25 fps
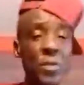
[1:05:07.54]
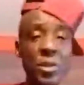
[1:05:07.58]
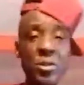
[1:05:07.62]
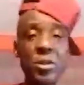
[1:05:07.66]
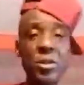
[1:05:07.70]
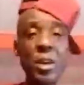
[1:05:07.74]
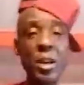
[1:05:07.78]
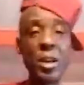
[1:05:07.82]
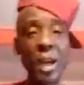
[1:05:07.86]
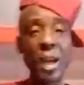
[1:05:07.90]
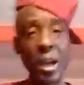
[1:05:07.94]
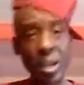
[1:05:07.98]
it
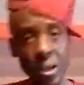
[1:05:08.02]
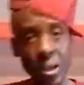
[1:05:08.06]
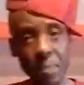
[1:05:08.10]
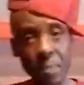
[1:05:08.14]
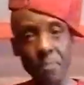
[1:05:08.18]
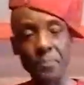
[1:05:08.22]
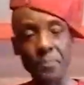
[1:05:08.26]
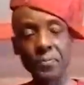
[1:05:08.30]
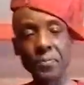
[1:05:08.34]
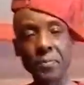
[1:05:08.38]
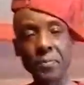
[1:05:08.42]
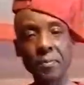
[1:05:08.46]
see, of
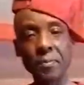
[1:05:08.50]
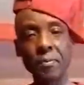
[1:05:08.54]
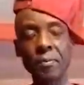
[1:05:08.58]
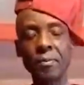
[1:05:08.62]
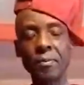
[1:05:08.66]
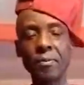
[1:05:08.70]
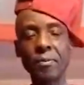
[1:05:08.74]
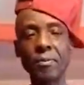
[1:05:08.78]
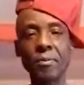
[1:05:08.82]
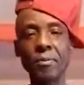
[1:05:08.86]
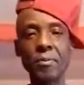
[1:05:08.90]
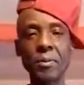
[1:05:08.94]
him.
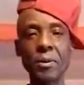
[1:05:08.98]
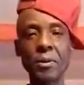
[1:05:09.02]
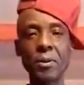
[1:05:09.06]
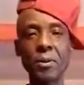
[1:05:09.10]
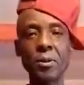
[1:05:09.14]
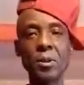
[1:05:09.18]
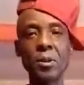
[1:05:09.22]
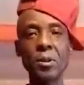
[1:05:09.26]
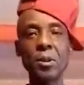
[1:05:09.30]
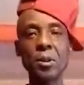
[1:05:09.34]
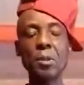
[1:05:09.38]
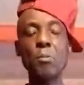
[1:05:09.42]
Mm-hmm.
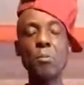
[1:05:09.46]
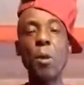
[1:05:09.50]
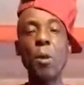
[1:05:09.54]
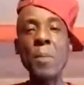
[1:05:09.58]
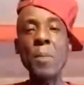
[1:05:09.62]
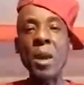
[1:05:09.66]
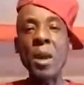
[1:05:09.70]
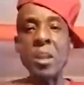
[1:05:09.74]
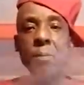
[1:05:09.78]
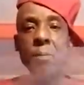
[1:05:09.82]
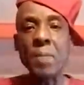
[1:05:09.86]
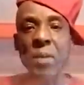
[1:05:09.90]
But
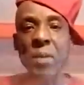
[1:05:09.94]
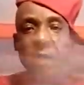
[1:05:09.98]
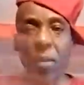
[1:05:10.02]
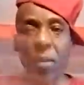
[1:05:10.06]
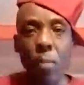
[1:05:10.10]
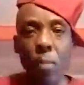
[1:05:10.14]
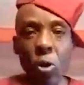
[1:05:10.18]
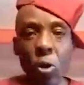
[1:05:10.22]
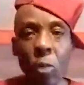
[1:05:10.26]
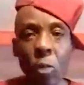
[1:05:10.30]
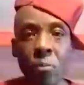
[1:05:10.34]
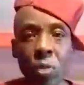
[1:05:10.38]
me and him never
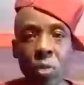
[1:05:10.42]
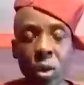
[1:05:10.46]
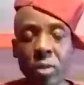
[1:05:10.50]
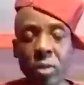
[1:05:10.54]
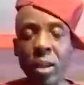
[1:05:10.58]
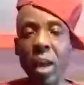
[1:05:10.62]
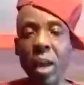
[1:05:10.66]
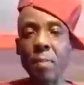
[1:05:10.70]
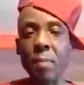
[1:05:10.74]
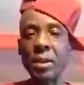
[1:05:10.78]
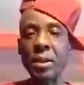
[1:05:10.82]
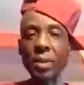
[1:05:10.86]
broke up no
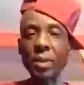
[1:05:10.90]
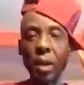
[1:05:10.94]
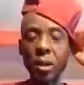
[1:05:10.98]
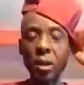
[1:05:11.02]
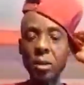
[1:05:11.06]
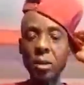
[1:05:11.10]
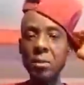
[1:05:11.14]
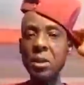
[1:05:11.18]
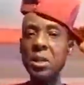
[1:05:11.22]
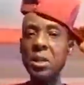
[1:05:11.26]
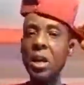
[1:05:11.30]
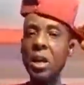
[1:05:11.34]
time at all.
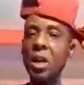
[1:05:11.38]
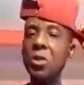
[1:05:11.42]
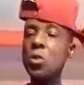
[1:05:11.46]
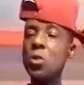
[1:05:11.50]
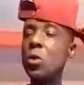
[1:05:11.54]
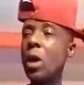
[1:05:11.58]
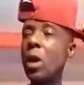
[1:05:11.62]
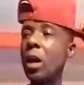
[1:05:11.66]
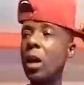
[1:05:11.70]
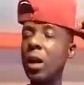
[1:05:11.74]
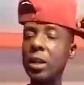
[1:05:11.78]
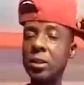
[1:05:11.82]
I'm there in New
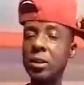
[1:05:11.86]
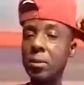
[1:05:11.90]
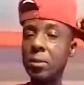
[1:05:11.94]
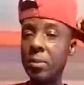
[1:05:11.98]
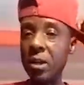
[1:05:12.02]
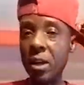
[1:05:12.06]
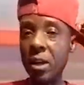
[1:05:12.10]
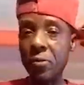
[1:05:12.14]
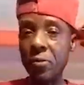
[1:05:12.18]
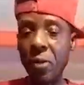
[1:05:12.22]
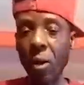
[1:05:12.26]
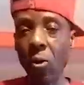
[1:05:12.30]
York. I tell me
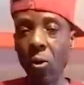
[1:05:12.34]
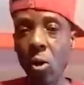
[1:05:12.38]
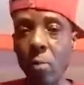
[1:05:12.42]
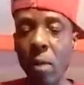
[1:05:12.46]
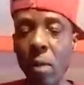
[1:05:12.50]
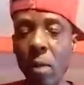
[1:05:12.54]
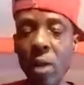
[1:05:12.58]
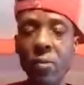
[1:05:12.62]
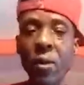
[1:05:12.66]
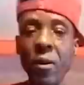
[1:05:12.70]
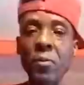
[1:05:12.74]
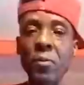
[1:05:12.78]
left and come
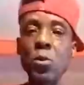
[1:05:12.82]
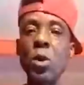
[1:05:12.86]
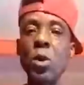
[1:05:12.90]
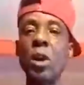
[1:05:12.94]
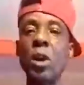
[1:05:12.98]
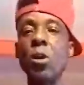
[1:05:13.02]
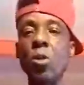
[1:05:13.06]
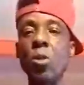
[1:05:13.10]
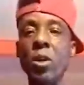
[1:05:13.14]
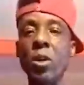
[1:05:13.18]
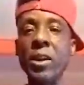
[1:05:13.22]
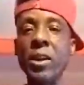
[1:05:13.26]
back from New York
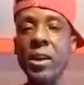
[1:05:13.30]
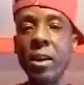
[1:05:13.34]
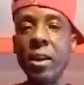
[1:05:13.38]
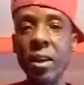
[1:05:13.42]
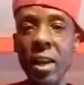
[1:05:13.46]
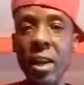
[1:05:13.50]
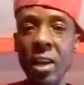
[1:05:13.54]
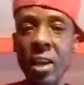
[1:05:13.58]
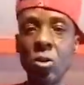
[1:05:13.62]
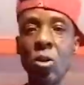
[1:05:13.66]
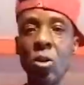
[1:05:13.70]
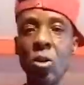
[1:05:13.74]
and go
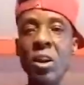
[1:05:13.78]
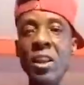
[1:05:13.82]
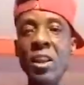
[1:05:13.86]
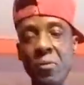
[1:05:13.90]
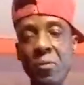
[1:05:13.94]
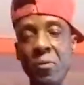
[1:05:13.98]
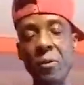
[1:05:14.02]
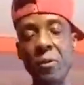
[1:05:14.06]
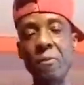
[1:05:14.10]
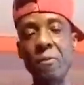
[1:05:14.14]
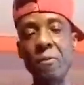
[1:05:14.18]
England, go live.